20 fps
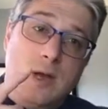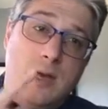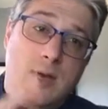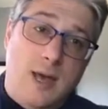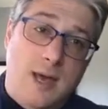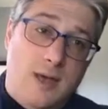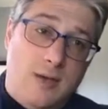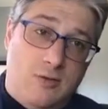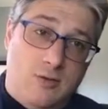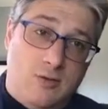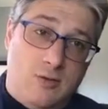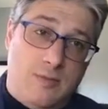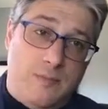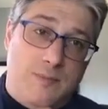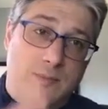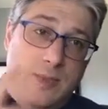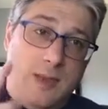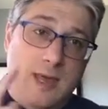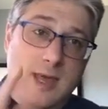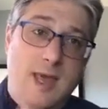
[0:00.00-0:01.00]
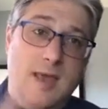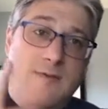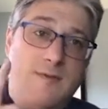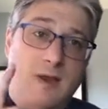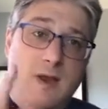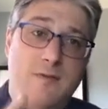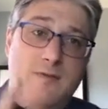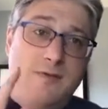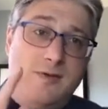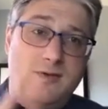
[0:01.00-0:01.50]
is,
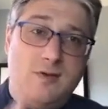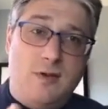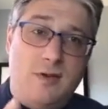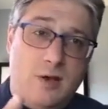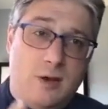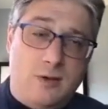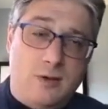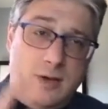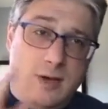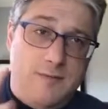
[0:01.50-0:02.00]
even if he's adult.